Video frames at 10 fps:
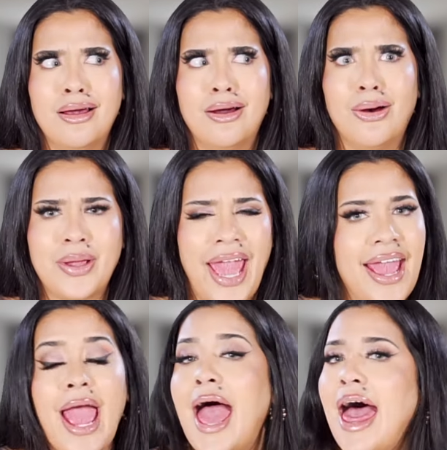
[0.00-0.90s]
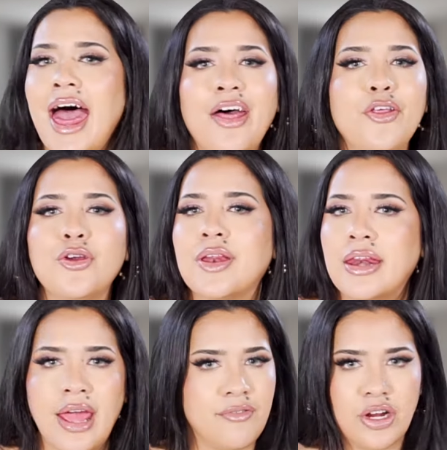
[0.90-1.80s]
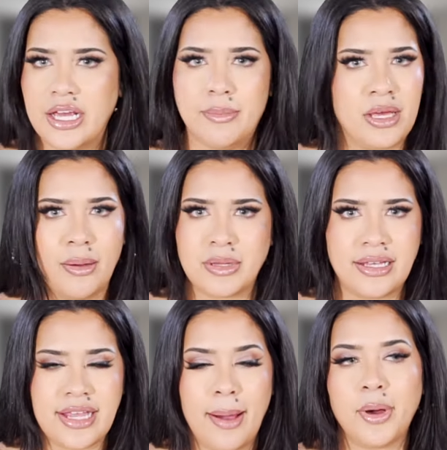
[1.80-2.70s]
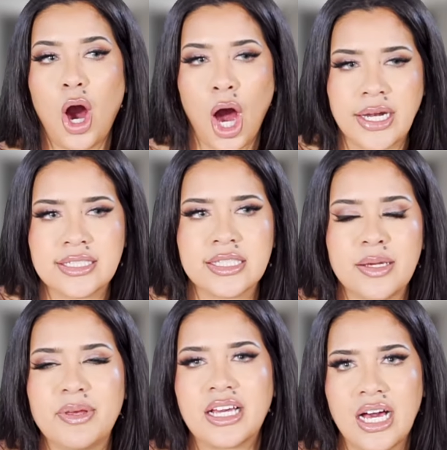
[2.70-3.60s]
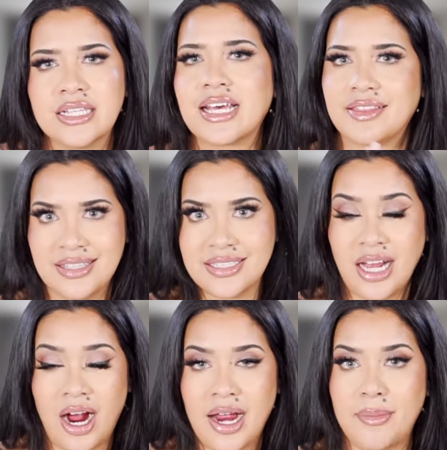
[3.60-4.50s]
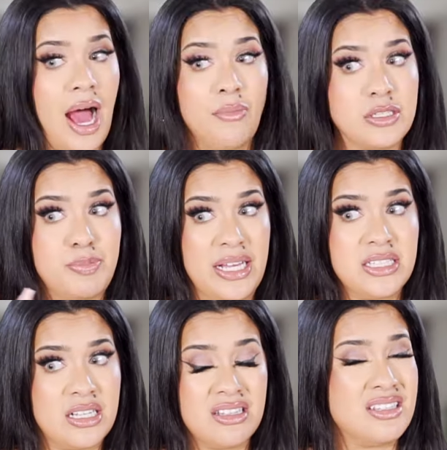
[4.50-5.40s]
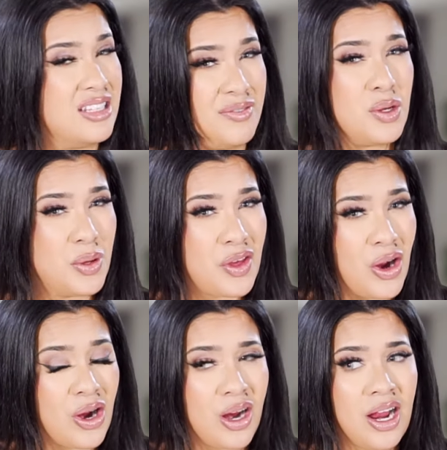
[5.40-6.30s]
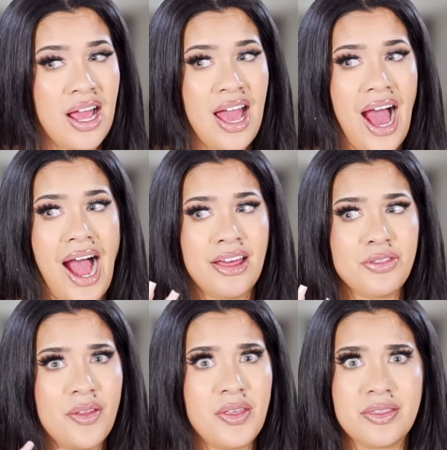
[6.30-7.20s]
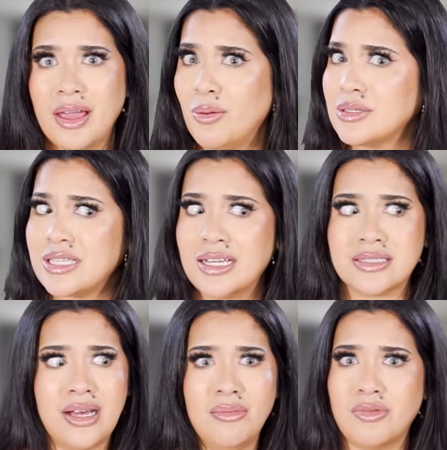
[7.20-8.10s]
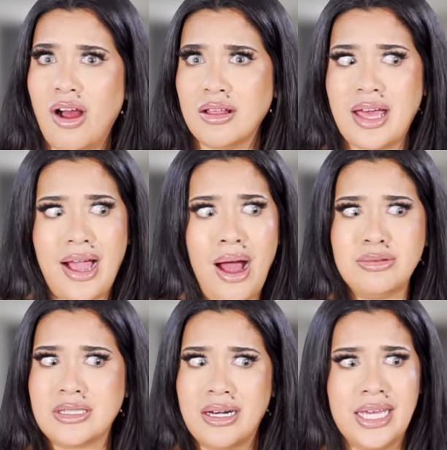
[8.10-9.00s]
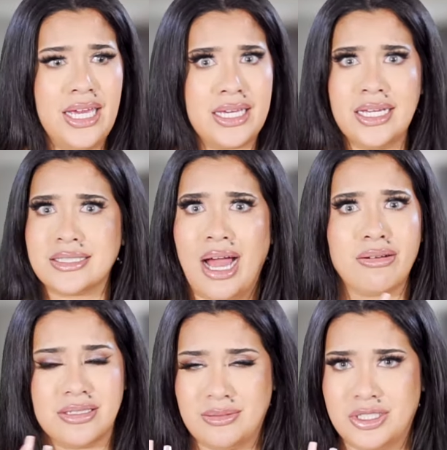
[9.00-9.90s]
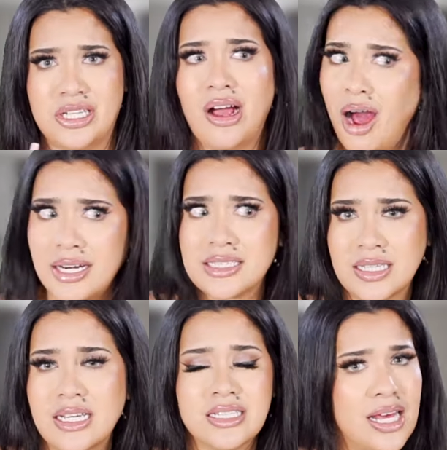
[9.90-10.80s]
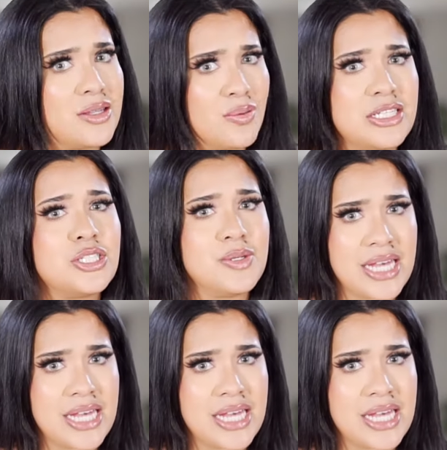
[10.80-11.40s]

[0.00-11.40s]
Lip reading: okay. Heather never hit me up like that. But honestly, because at this time I was basically living with her, I thought that there was like something wrong, like I was gonna get kicked out or some shit, honestly, because like the way she was